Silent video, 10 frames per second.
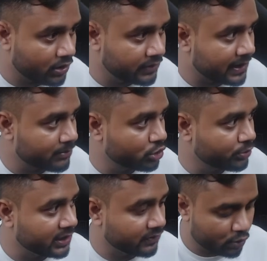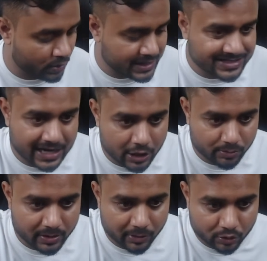if I'm going to be invoke, guys, I'll be
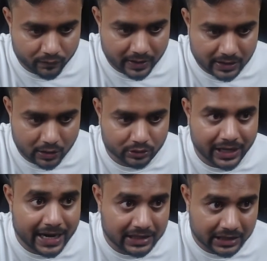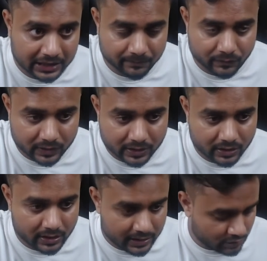able to find out the entity.
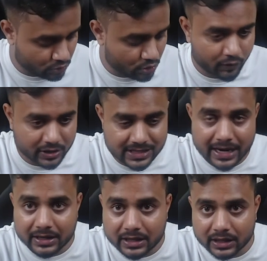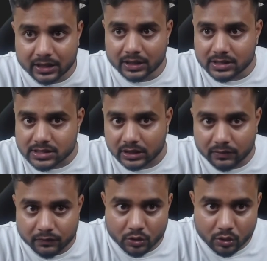You know what is the entity? See, if you
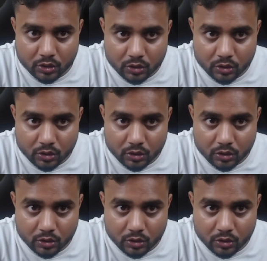don't know,